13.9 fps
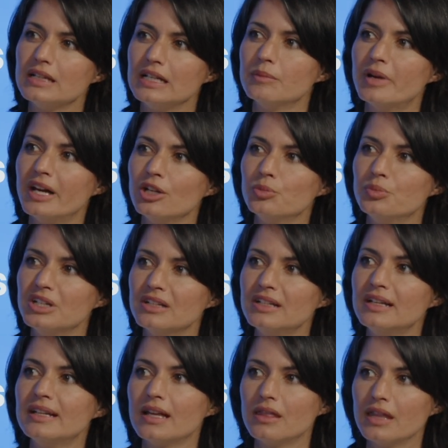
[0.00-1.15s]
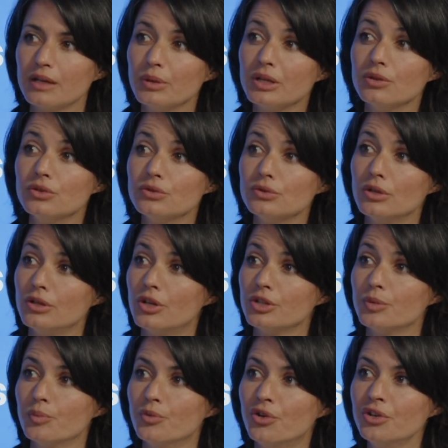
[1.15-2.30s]
in my opinion, and I think we could do a
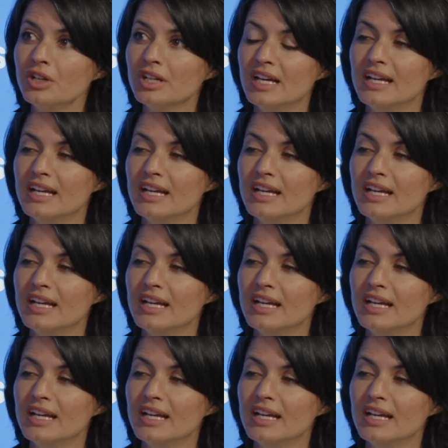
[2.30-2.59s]
lot more.